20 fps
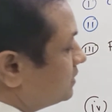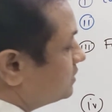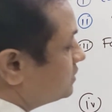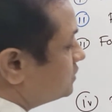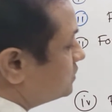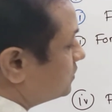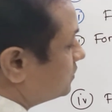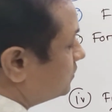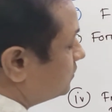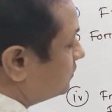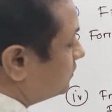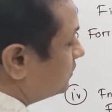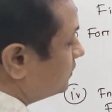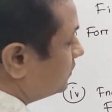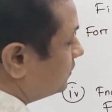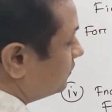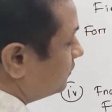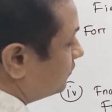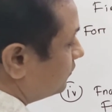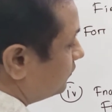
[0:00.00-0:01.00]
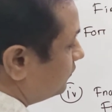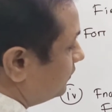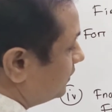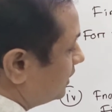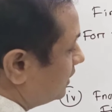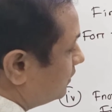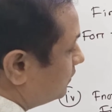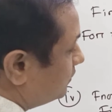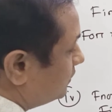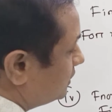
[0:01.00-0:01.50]
so
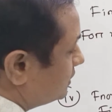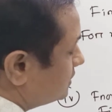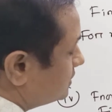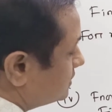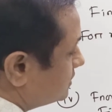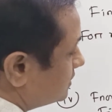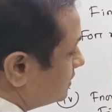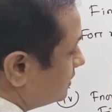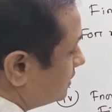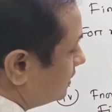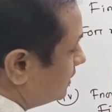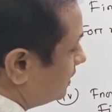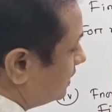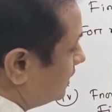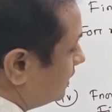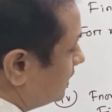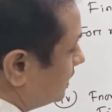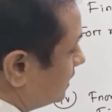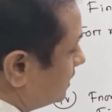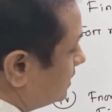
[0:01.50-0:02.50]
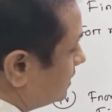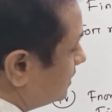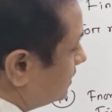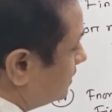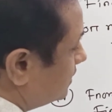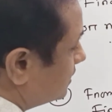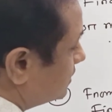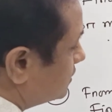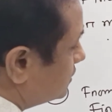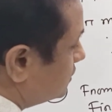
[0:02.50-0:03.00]
value is greater
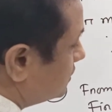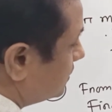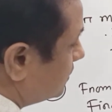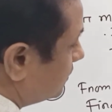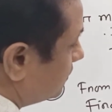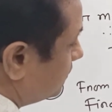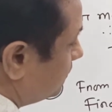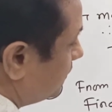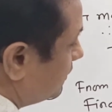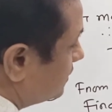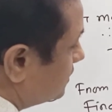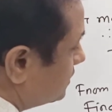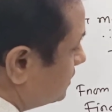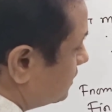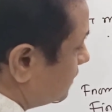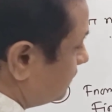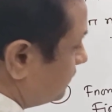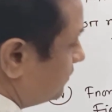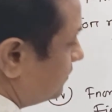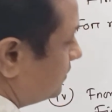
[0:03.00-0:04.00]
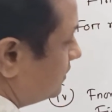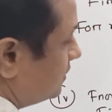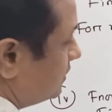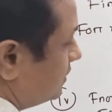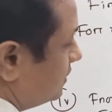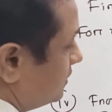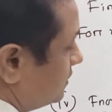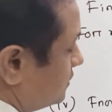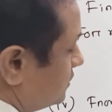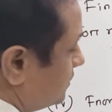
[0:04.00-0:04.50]
than 0, positive,
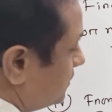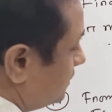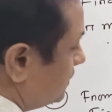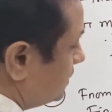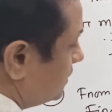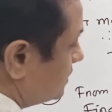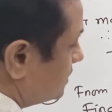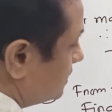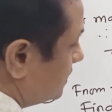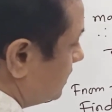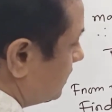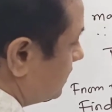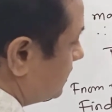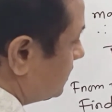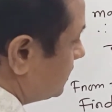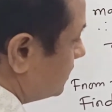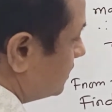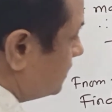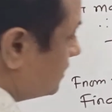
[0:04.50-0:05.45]
so is greater